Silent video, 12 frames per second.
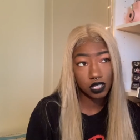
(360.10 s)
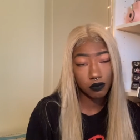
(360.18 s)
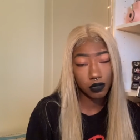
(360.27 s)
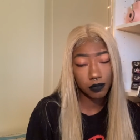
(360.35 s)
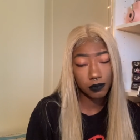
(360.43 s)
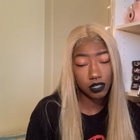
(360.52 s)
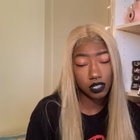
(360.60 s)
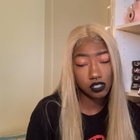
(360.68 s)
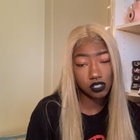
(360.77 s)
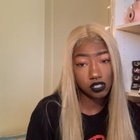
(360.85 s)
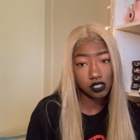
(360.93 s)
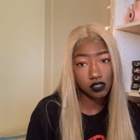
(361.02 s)

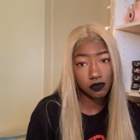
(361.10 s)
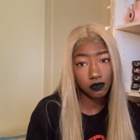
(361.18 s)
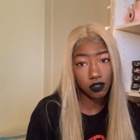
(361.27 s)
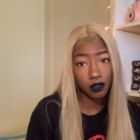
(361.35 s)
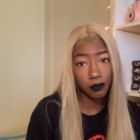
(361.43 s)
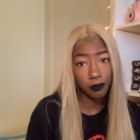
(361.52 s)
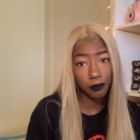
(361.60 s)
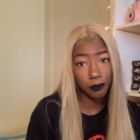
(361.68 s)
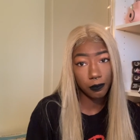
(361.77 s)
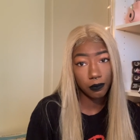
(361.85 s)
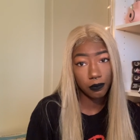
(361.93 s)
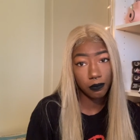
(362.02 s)
recommendations
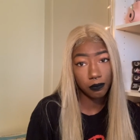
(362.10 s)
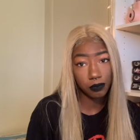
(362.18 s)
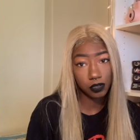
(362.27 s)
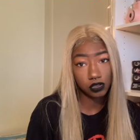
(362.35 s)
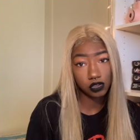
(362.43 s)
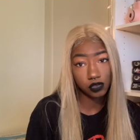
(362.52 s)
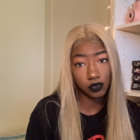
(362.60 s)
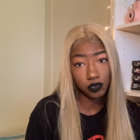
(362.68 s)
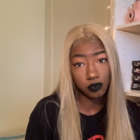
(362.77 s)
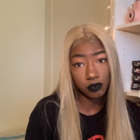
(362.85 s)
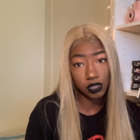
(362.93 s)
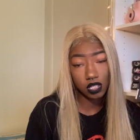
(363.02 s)
from
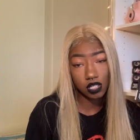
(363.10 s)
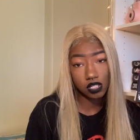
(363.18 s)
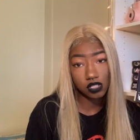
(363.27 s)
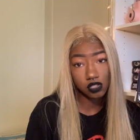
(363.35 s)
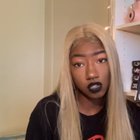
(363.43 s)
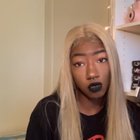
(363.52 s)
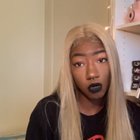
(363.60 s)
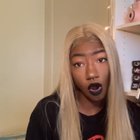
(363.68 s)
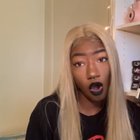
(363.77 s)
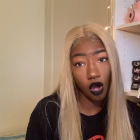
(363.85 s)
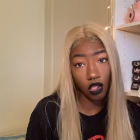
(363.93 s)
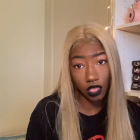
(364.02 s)
BookTube because you are
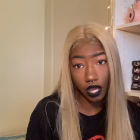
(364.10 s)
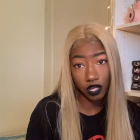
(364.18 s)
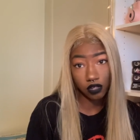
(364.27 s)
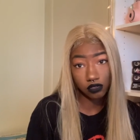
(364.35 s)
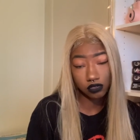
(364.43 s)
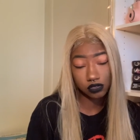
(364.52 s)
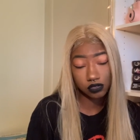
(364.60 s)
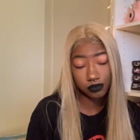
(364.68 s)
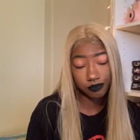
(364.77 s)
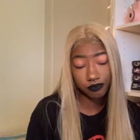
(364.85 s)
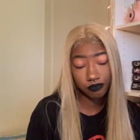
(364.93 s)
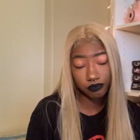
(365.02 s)
all liars.
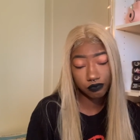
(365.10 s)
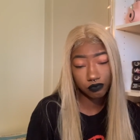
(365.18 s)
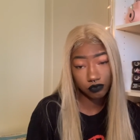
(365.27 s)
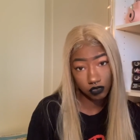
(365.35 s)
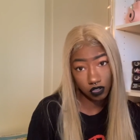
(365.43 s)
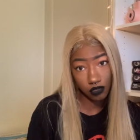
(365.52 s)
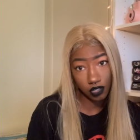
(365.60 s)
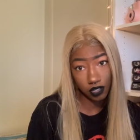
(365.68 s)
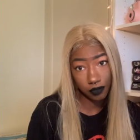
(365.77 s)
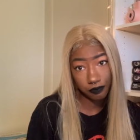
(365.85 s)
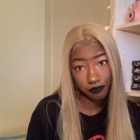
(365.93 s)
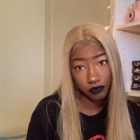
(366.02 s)

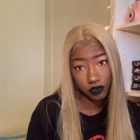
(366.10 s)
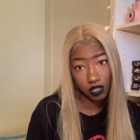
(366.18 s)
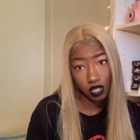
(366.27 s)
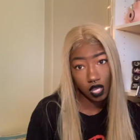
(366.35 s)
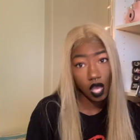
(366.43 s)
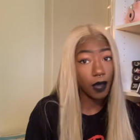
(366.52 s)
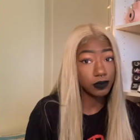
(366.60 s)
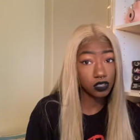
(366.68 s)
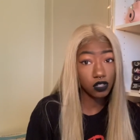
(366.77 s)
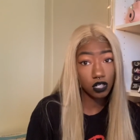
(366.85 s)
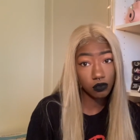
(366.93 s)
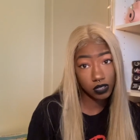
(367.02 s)
Okay. I'm
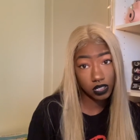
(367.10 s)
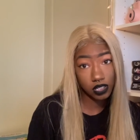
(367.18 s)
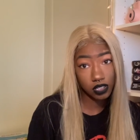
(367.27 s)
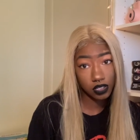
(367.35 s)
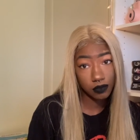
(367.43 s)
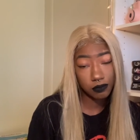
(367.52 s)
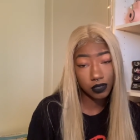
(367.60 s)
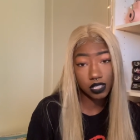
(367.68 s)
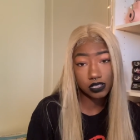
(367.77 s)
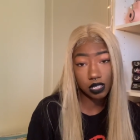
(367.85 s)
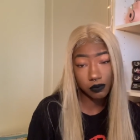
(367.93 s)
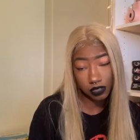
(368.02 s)
still gonna read it
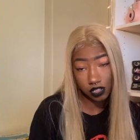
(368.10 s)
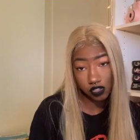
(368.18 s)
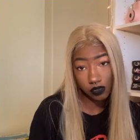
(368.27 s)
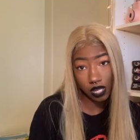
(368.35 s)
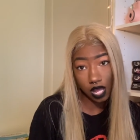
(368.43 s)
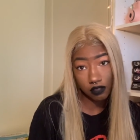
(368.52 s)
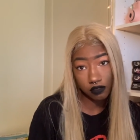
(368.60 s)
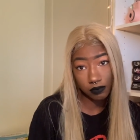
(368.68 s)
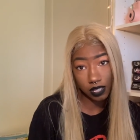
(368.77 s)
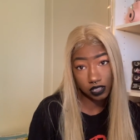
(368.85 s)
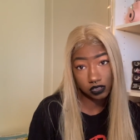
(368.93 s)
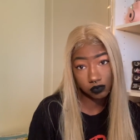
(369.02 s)
because I really enjoy Holly
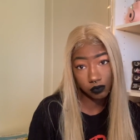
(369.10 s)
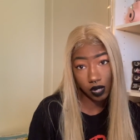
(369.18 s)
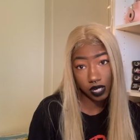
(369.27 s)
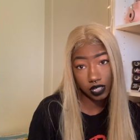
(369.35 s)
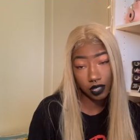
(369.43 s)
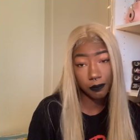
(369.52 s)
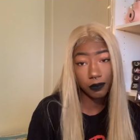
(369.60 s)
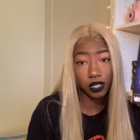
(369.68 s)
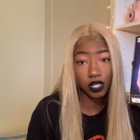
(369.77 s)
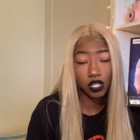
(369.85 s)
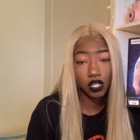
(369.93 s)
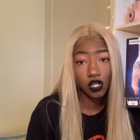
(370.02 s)
Black's writing,
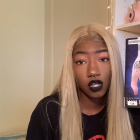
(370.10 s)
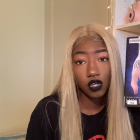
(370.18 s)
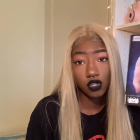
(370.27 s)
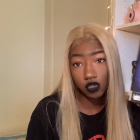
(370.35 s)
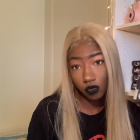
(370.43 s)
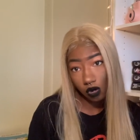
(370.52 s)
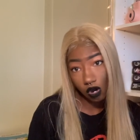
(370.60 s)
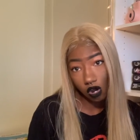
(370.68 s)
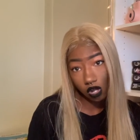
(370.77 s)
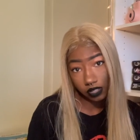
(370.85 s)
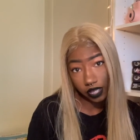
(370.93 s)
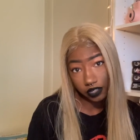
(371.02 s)
but you are
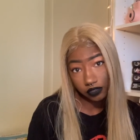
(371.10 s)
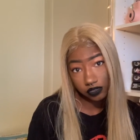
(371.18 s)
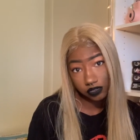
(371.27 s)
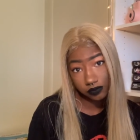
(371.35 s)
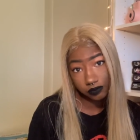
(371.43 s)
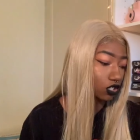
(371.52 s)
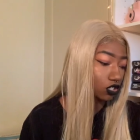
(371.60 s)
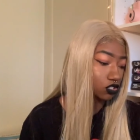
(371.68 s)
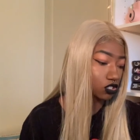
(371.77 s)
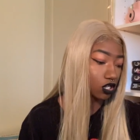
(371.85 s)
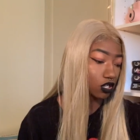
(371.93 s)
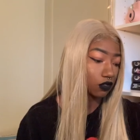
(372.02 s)
all liars.
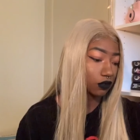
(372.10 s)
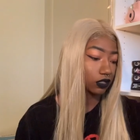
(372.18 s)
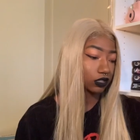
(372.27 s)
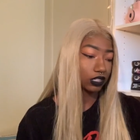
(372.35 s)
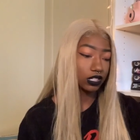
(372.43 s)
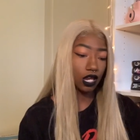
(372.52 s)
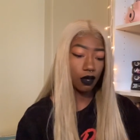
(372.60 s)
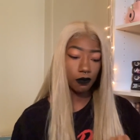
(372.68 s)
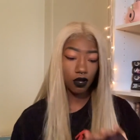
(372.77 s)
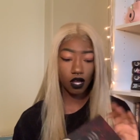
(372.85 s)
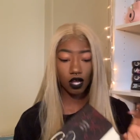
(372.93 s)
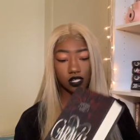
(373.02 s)
So then I
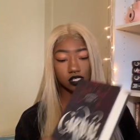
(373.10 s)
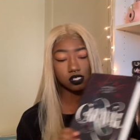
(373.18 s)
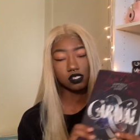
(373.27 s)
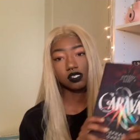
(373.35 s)
bought